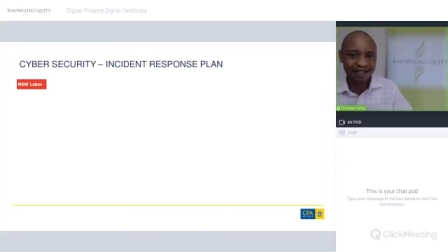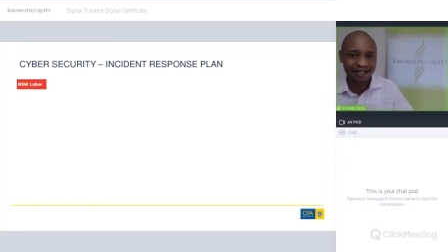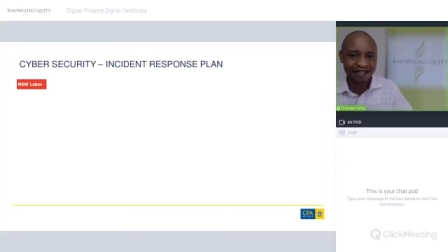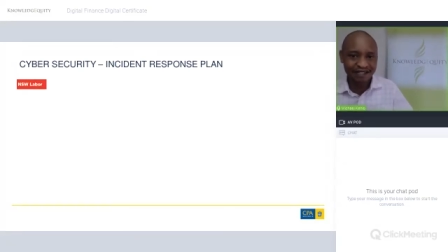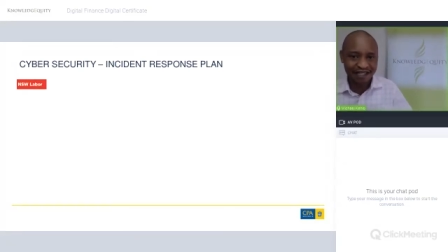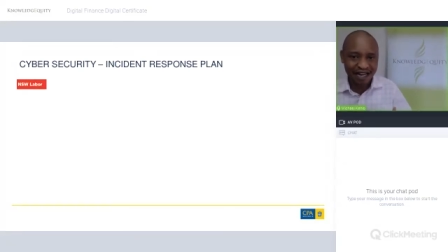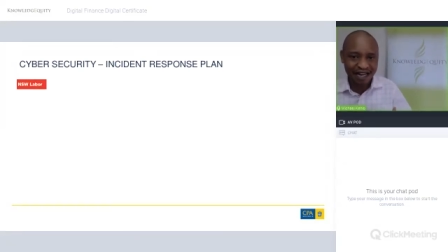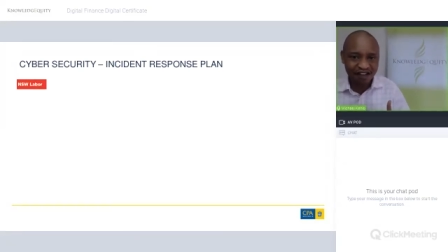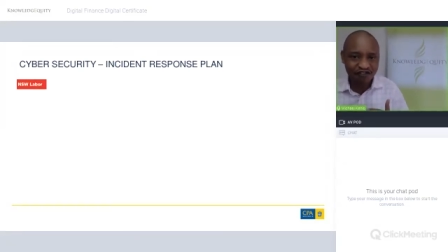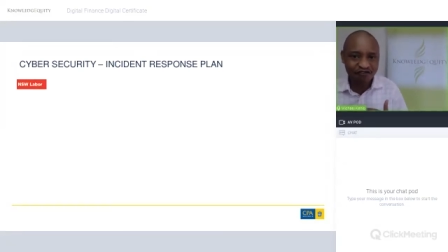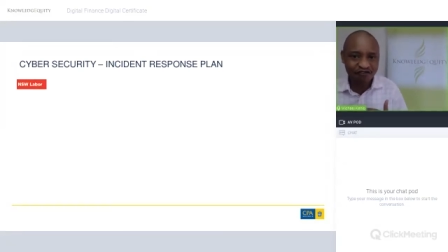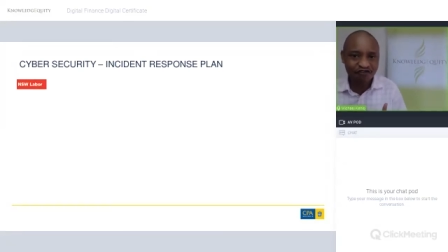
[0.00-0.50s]
It's
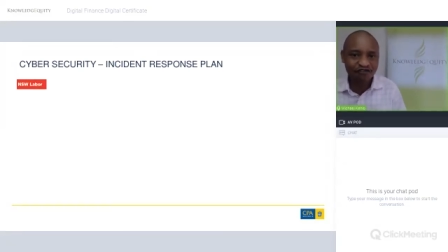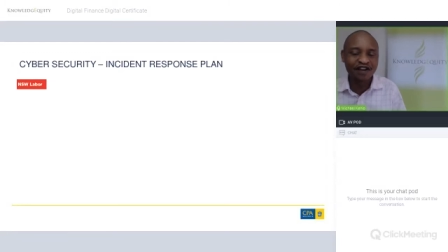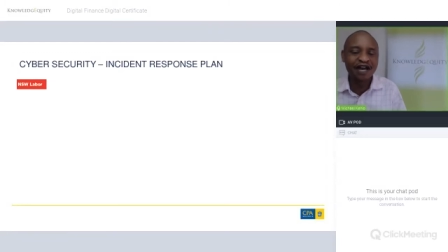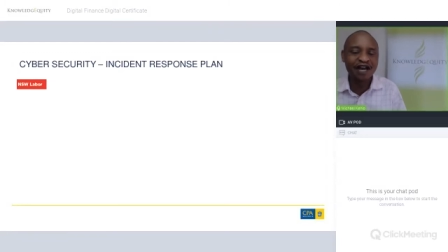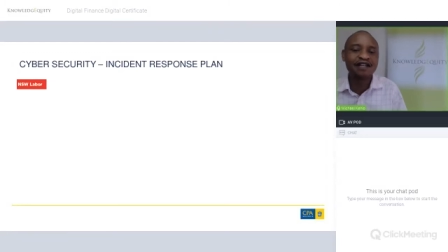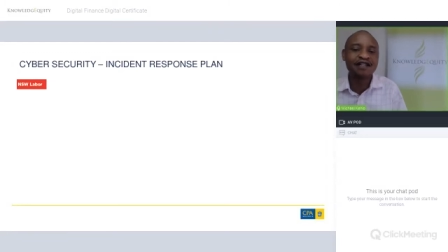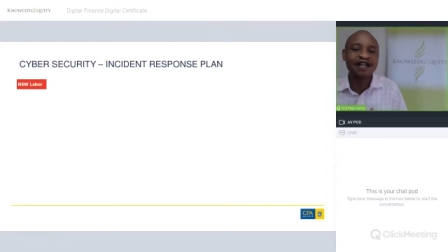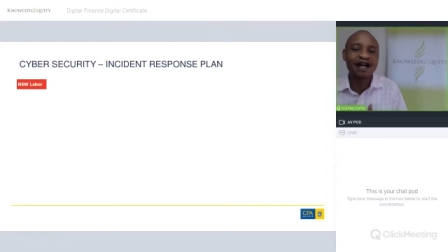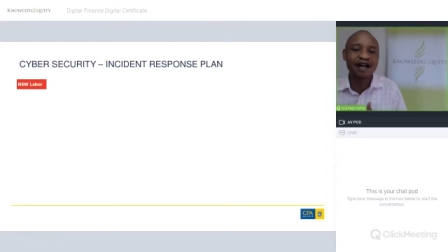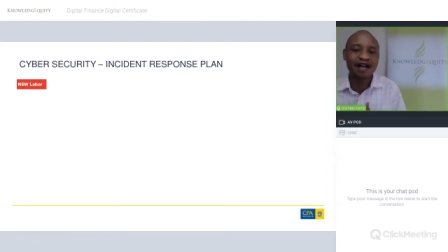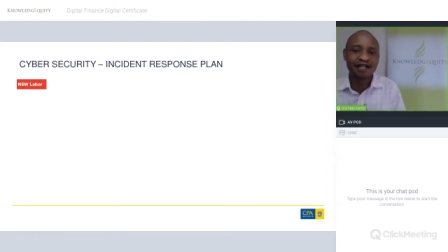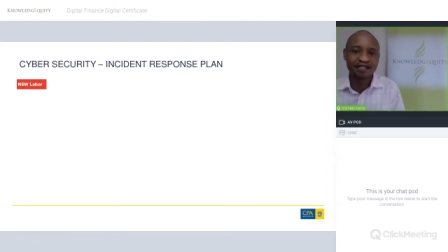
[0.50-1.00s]
an
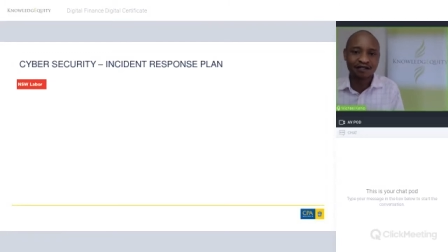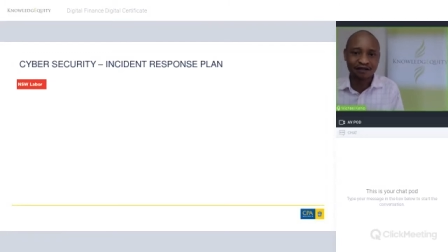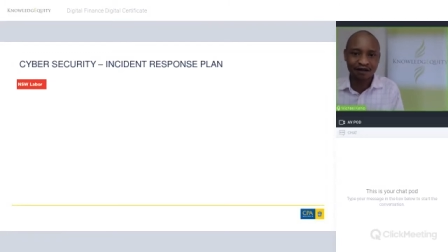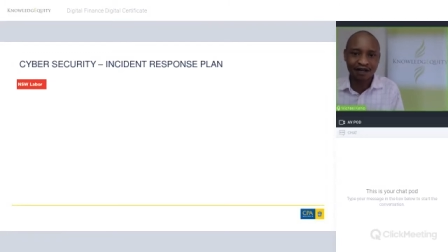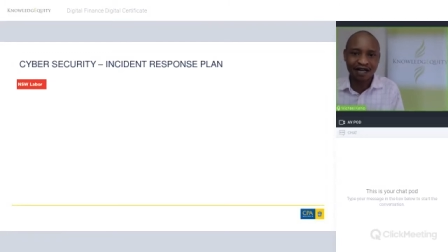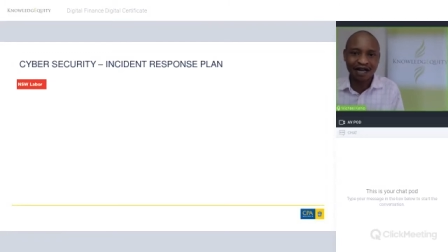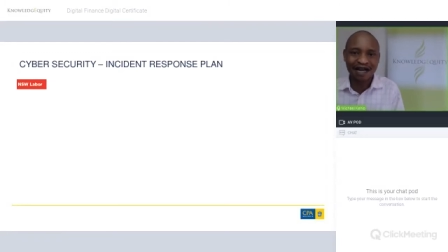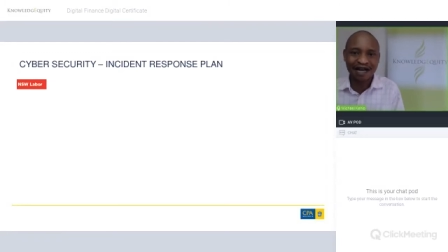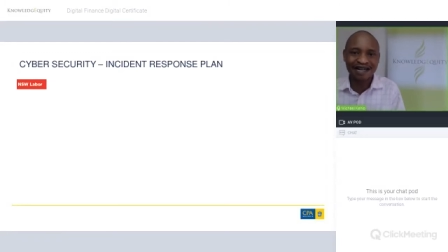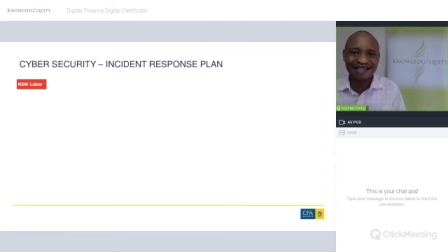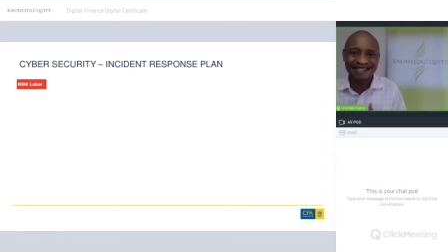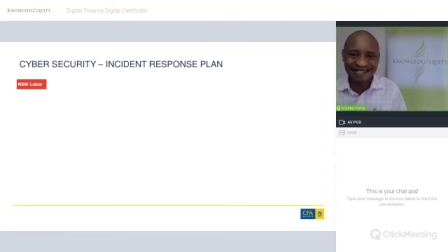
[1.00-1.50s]
event that has
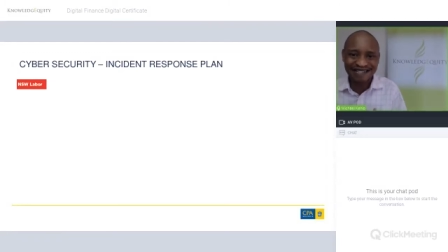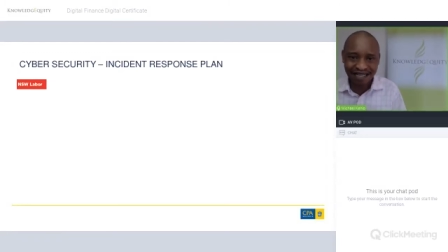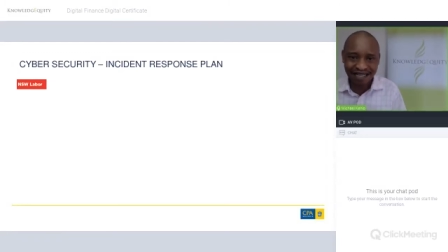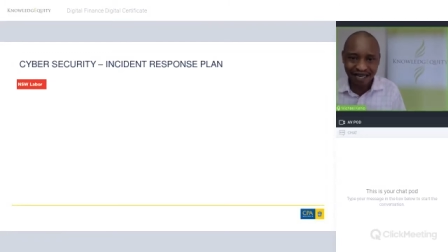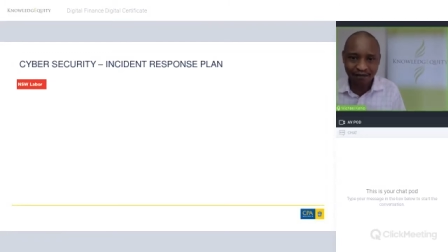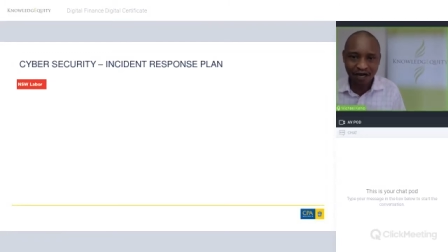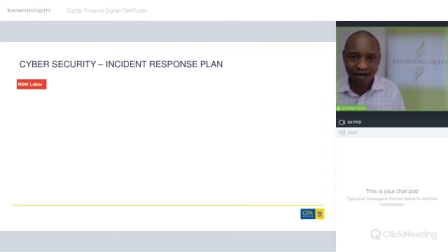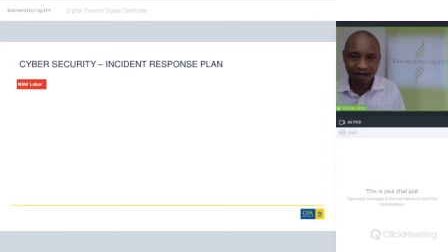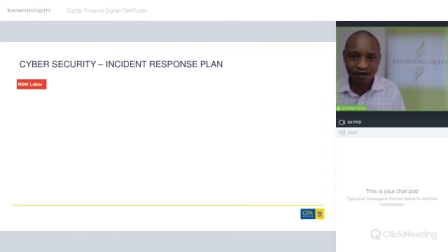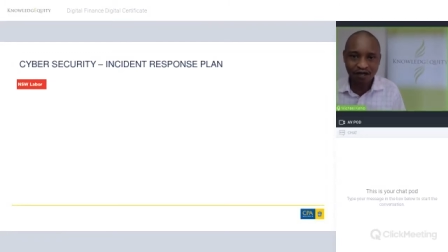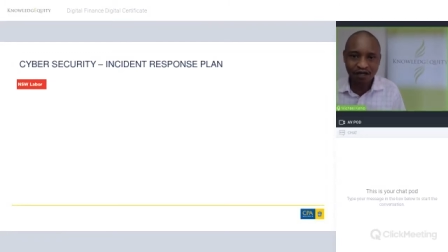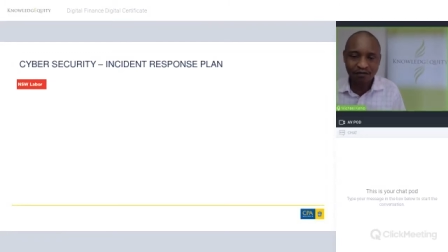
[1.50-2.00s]
occurred.
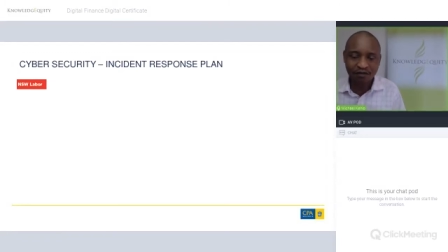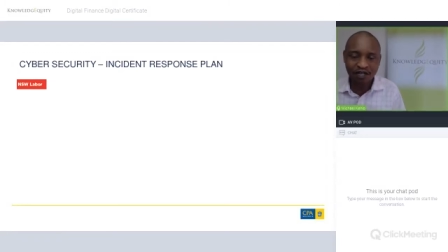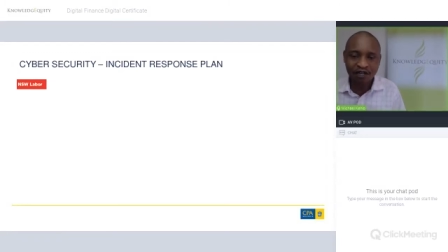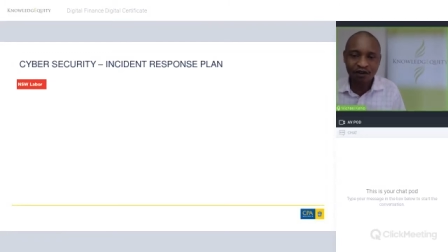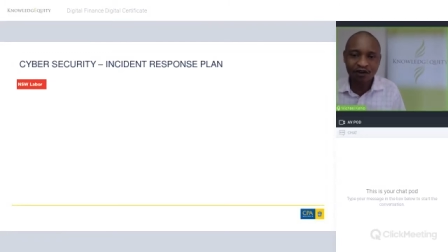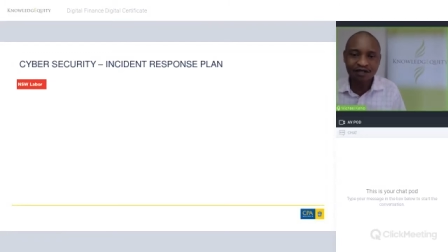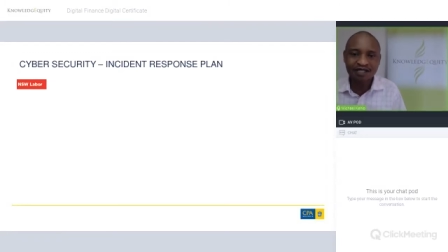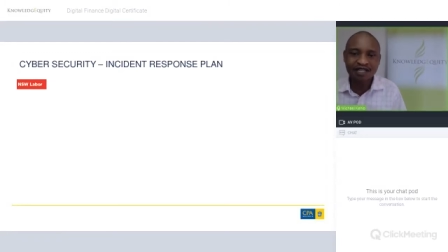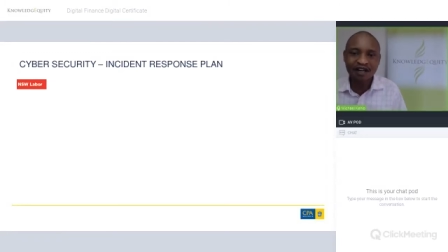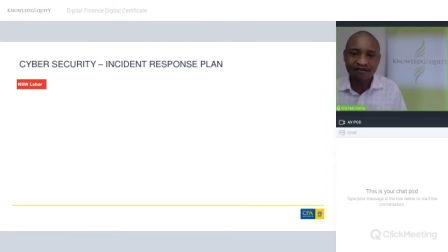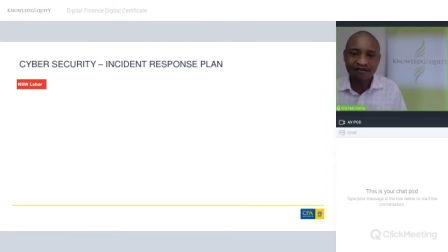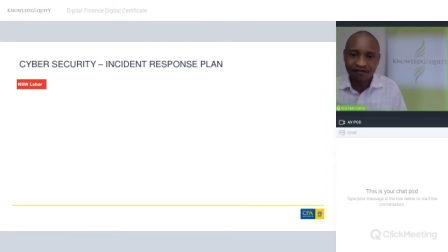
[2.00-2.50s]
Cyber
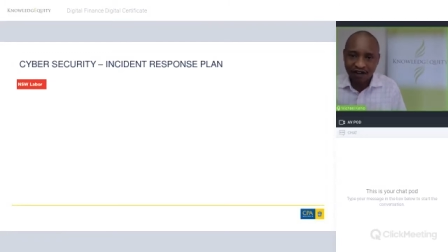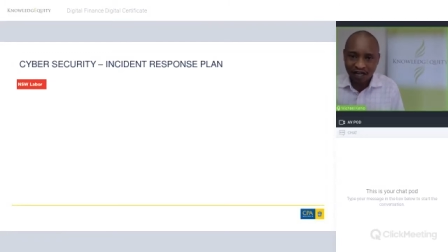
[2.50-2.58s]
criminals have